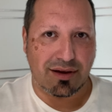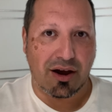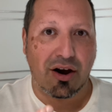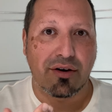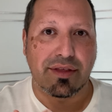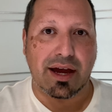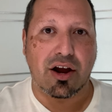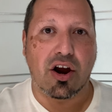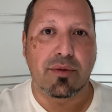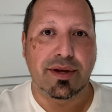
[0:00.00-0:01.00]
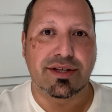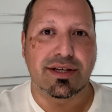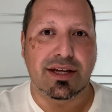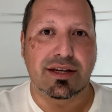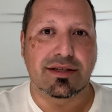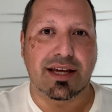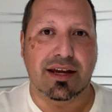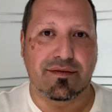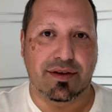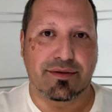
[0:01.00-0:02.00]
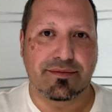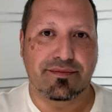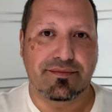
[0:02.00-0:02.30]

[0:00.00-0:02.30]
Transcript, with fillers: all that garbage inside of you.